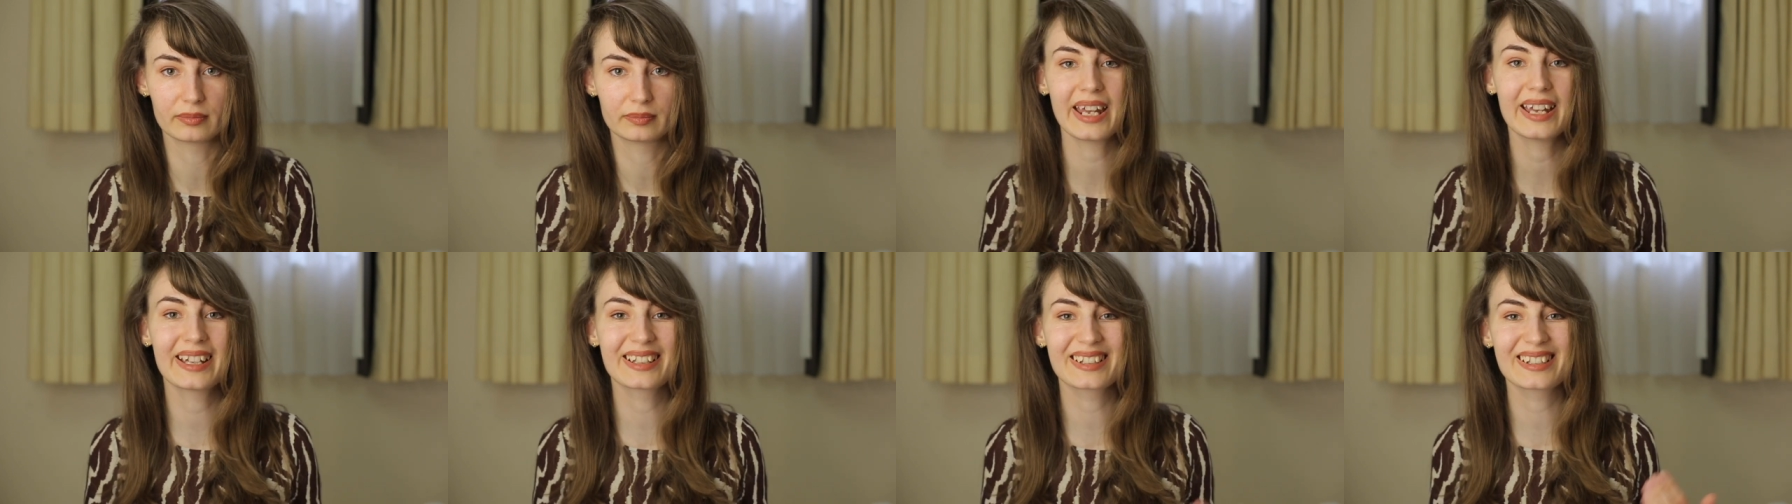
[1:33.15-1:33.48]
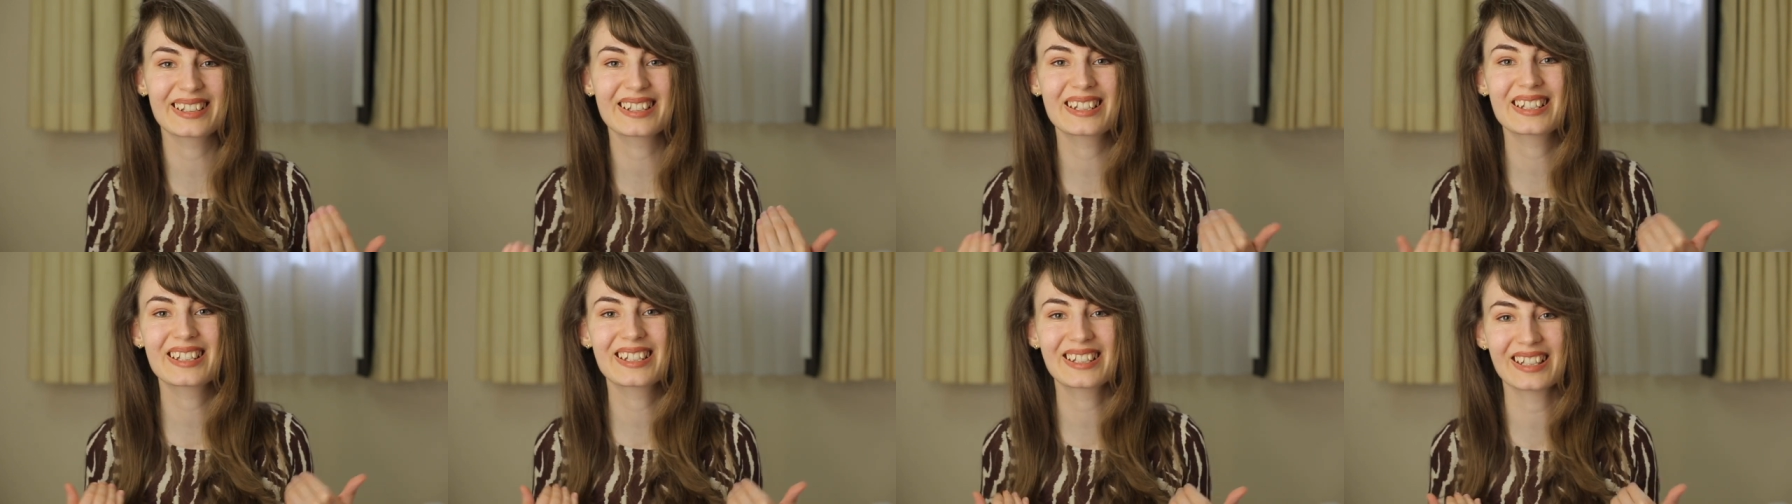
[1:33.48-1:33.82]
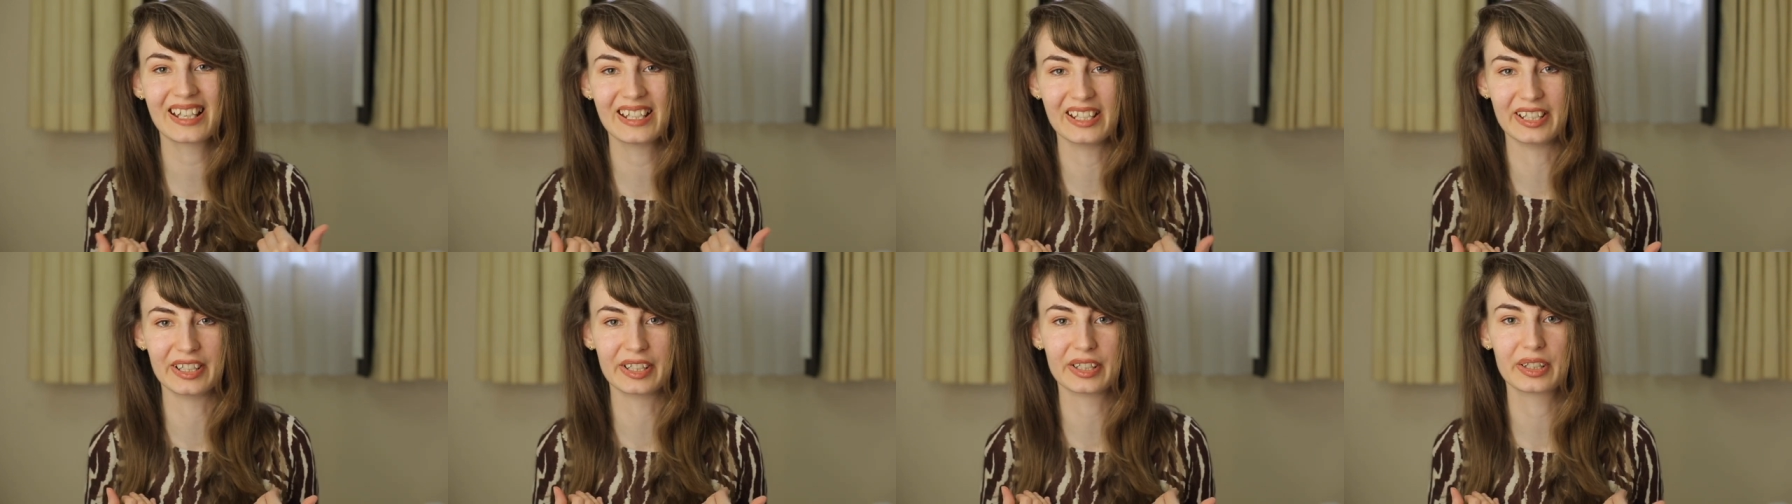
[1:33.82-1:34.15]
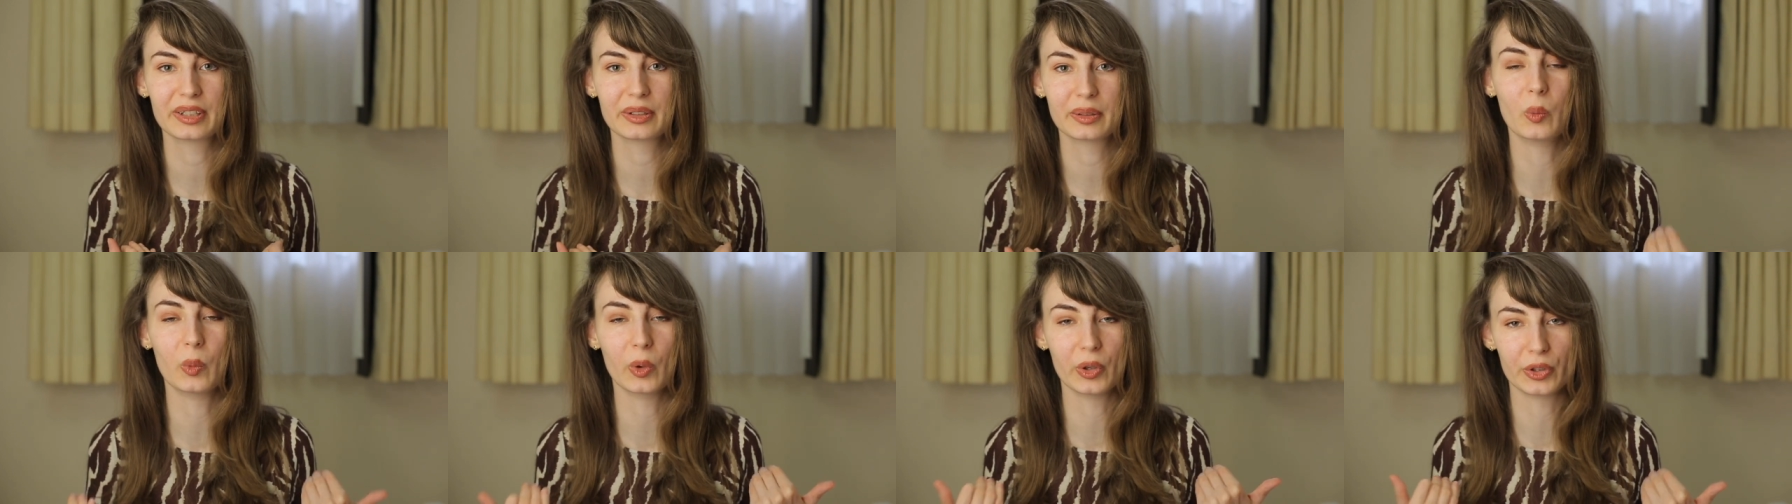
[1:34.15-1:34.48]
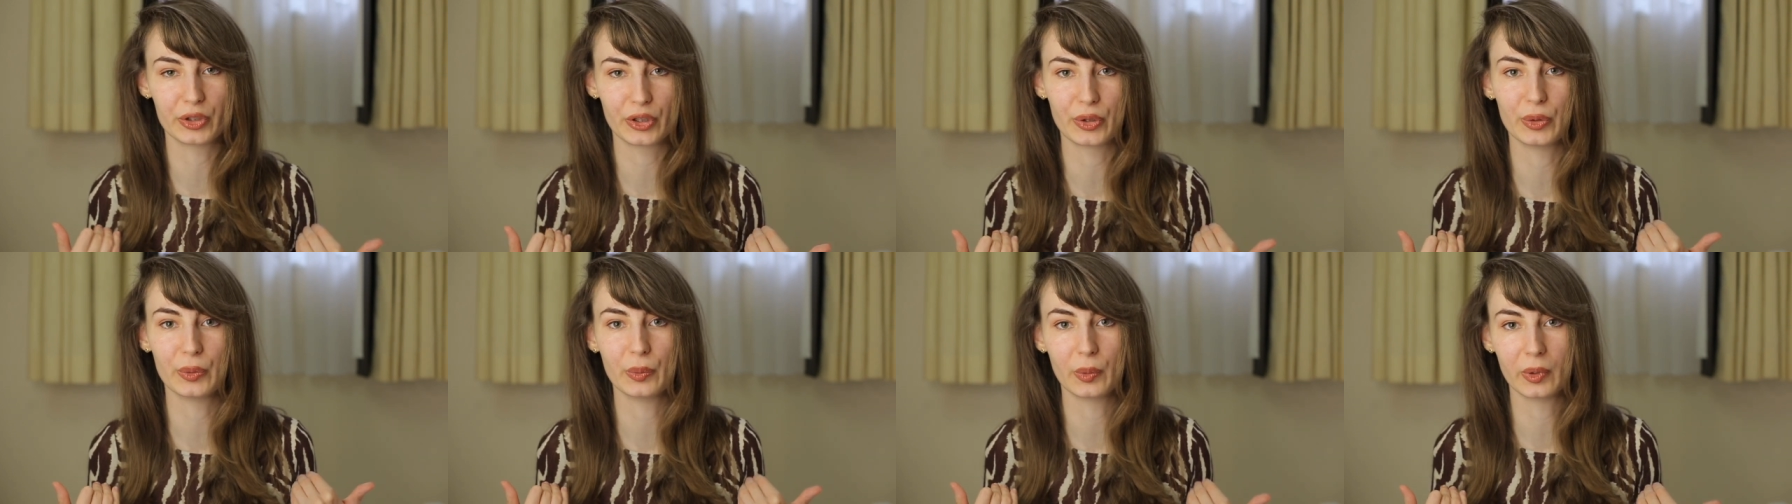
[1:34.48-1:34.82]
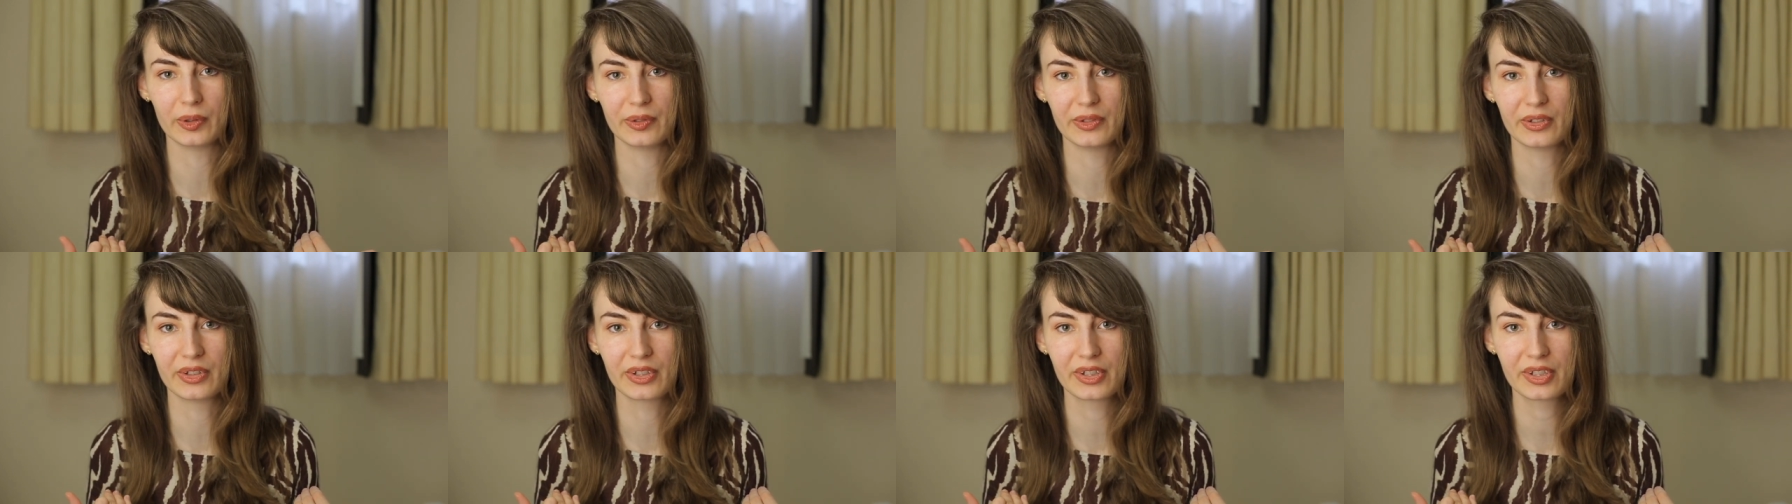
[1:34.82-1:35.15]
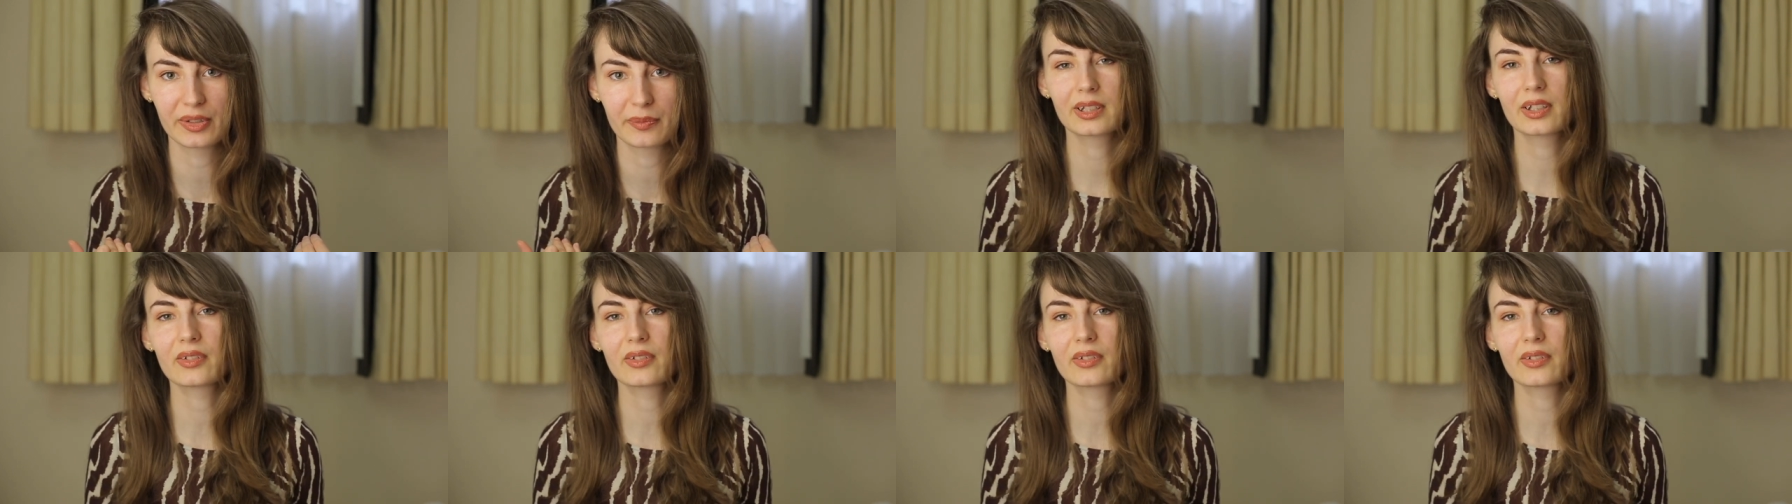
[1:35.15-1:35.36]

and take what you want.